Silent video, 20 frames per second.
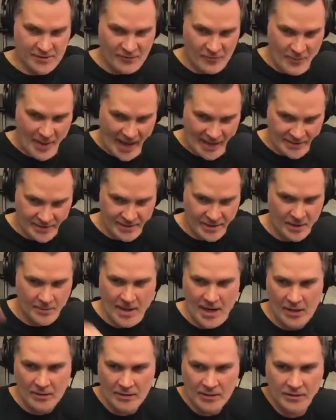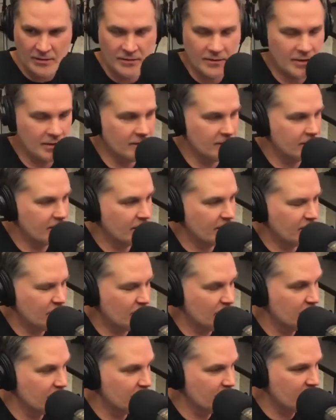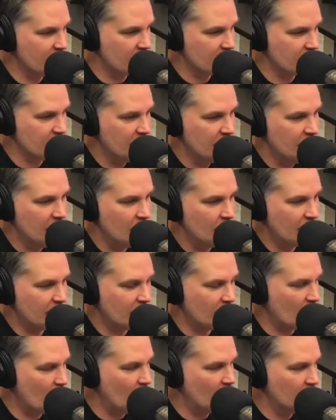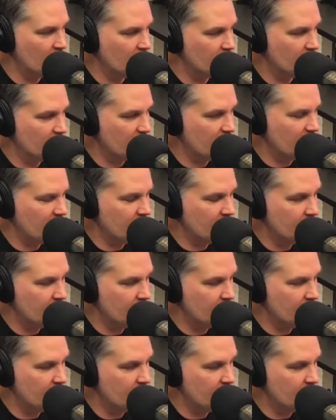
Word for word: of bats come out, and you know it's like a tourist attraction. Mm-hmm. But they're all over, yeah. But